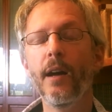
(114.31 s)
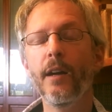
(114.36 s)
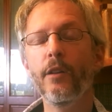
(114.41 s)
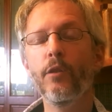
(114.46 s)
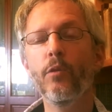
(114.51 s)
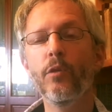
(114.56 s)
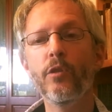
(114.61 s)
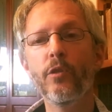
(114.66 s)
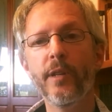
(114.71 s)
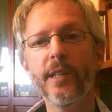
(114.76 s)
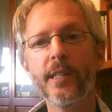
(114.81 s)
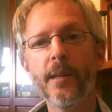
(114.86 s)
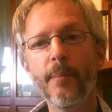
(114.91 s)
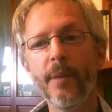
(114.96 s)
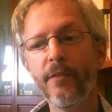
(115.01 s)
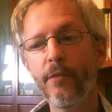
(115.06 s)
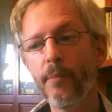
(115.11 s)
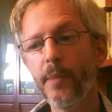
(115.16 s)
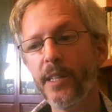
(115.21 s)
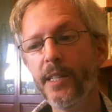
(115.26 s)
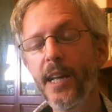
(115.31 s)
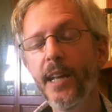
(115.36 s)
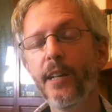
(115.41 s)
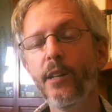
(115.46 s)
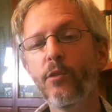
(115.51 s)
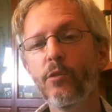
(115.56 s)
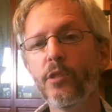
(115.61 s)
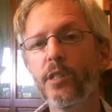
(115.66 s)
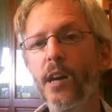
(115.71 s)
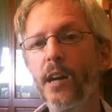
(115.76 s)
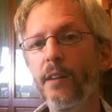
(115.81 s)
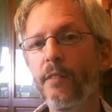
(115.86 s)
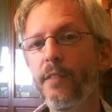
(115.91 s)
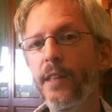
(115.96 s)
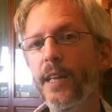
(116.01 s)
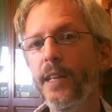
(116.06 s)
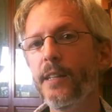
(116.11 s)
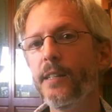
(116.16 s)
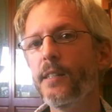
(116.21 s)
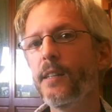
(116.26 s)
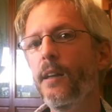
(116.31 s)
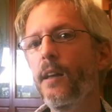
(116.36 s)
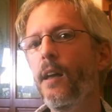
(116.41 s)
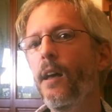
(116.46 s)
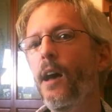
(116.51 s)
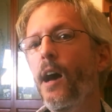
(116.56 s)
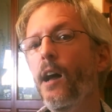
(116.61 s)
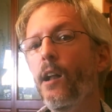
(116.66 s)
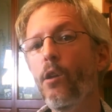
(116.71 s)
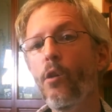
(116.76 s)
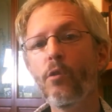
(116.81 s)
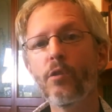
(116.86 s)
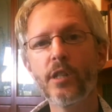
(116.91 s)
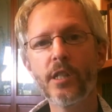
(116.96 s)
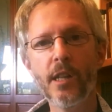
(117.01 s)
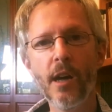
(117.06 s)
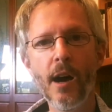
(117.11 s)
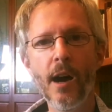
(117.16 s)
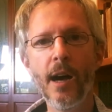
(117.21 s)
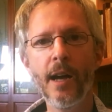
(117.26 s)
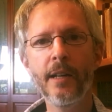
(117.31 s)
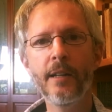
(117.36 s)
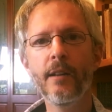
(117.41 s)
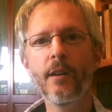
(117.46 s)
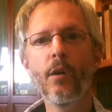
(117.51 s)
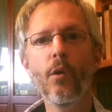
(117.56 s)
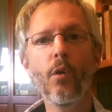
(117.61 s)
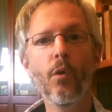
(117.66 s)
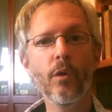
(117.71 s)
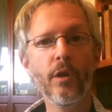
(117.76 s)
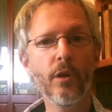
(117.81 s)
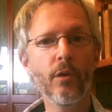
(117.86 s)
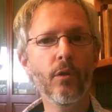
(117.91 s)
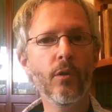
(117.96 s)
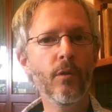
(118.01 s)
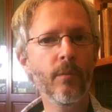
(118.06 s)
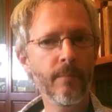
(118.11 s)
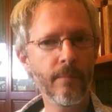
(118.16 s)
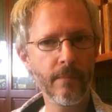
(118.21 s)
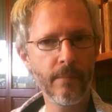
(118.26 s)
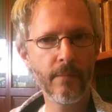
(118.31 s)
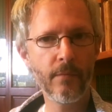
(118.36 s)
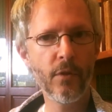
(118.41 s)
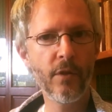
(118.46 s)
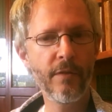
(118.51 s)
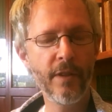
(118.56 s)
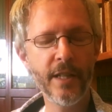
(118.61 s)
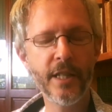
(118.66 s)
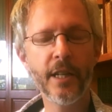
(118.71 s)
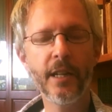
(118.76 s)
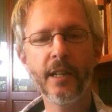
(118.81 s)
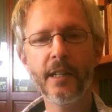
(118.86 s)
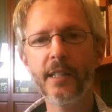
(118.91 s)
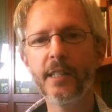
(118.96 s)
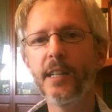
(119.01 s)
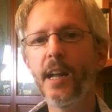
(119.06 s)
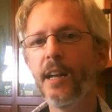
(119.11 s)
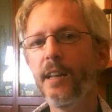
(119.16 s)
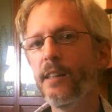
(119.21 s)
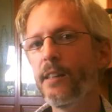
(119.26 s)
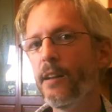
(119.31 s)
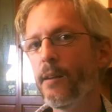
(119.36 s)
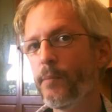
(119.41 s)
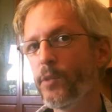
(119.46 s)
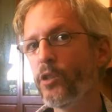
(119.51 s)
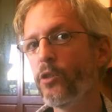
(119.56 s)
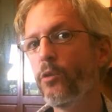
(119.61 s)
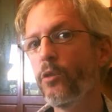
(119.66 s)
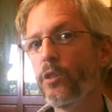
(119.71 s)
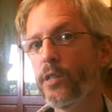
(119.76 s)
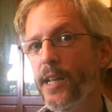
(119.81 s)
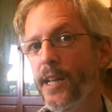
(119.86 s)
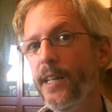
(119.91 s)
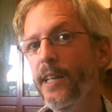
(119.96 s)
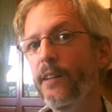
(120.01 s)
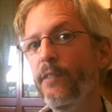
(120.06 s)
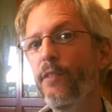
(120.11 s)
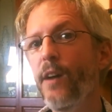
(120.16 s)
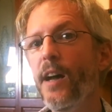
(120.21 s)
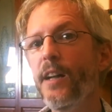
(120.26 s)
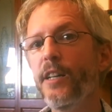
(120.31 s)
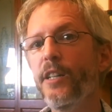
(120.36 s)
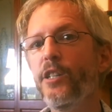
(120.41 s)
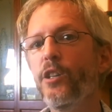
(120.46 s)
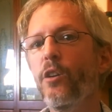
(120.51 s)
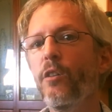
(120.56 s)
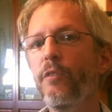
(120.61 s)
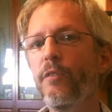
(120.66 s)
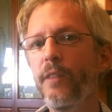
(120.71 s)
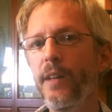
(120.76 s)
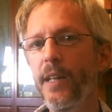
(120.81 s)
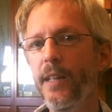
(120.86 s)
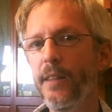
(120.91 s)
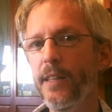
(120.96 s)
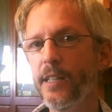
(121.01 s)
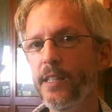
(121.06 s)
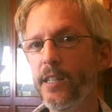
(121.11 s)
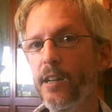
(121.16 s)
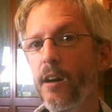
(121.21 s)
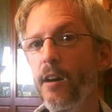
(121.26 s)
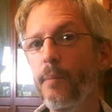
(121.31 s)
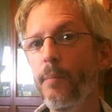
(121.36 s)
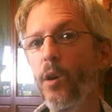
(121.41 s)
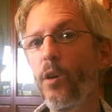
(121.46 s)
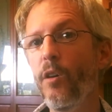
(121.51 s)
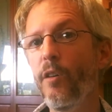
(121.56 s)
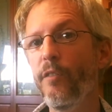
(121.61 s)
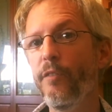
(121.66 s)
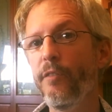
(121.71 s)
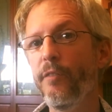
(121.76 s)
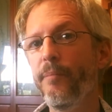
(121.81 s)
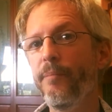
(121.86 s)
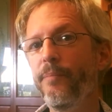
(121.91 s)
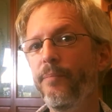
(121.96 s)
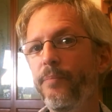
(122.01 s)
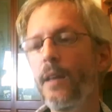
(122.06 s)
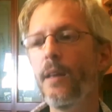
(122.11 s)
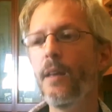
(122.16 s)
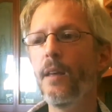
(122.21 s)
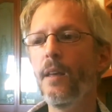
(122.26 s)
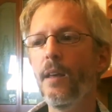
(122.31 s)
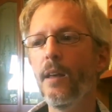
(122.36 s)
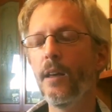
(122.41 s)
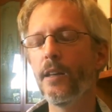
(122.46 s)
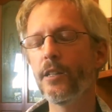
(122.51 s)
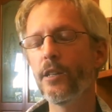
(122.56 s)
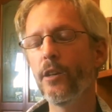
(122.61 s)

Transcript: you're doing something from the technical side of things alongside all your revision and study that I'm sure you're taking advantage of in this time off.